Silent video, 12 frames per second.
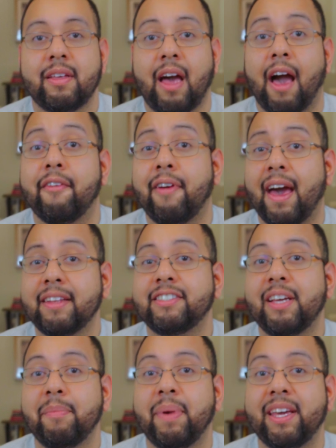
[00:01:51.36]
I've had
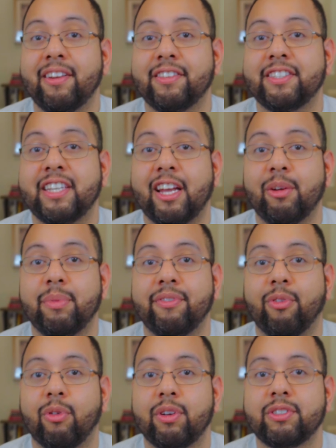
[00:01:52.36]
champagne on the channel
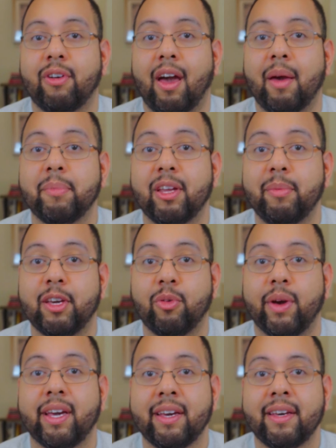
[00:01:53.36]
before, so I am gonna be
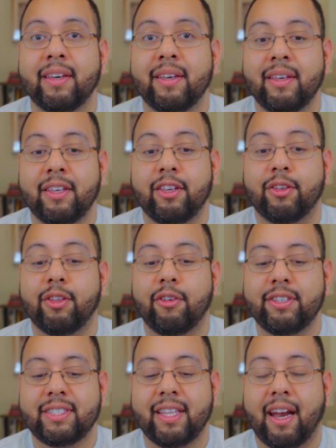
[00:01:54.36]
quick. You'll
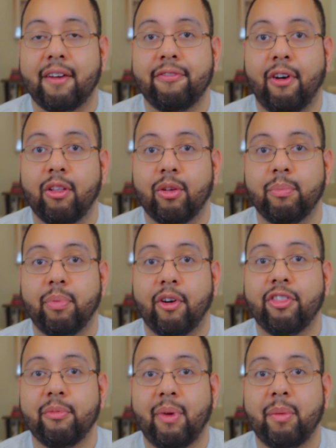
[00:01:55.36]
notice that I followed
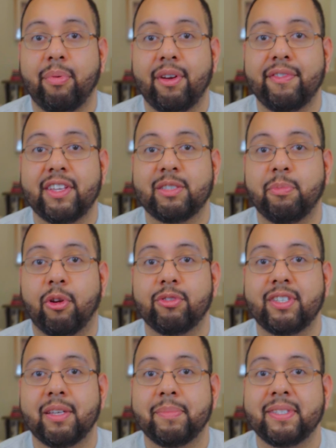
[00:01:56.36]
both of my previous pro
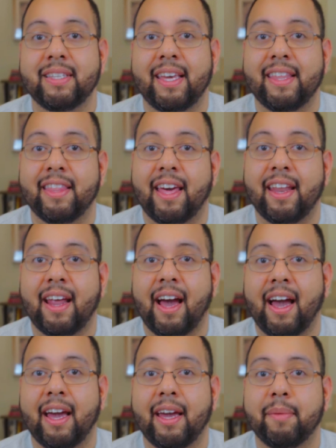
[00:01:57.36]
tips in that
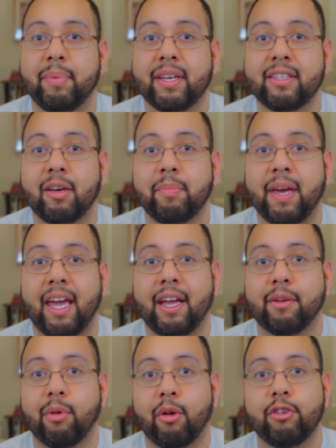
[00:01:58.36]
I picked up a
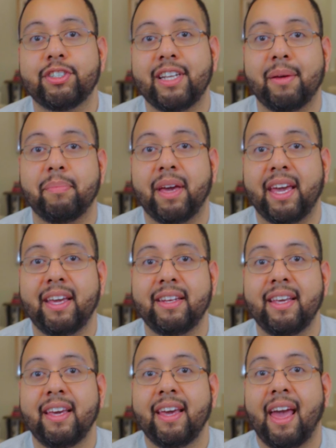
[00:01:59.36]
grower
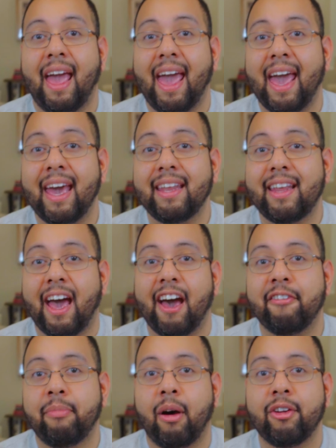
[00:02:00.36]
champagne and a
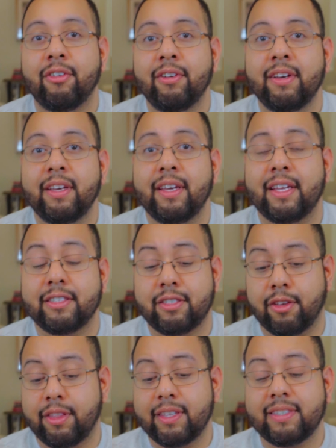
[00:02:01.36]
half bottle. And
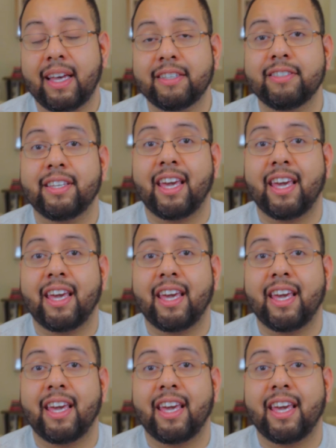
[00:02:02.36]
so this actually